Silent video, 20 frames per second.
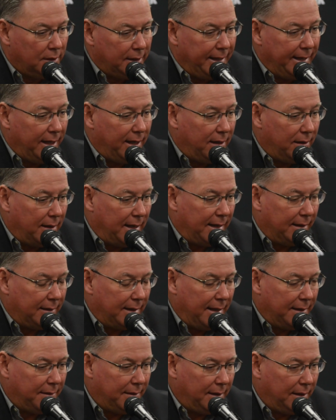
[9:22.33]
Yeah,
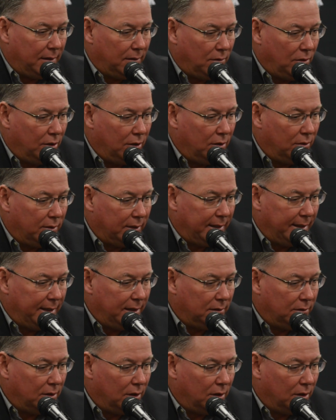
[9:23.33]
I think, you know, again,